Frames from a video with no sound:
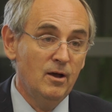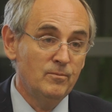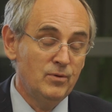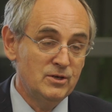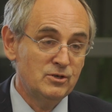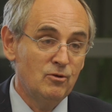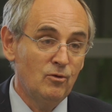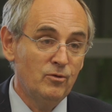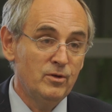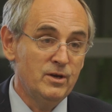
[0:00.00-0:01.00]

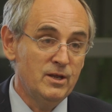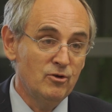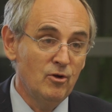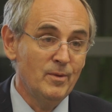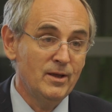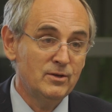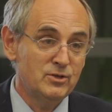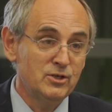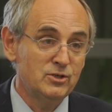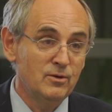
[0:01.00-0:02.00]
political and economic
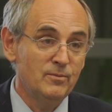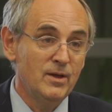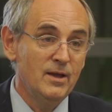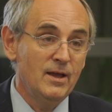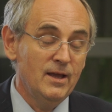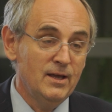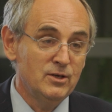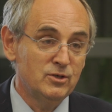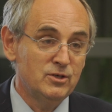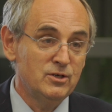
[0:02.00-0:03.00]
system,
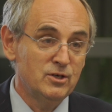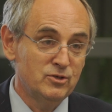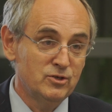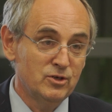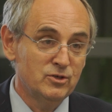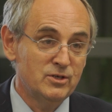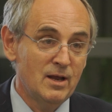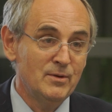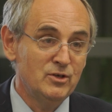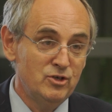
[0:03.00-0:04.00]
is that it doesn't just
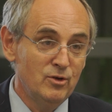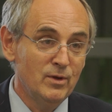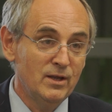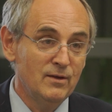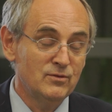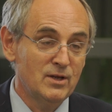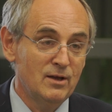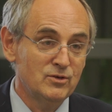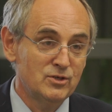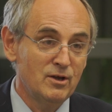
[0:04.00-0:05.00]
damage you, it gives
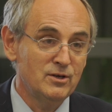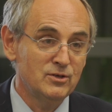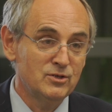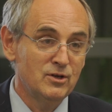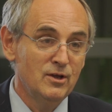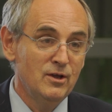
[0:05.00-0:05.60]
outsiders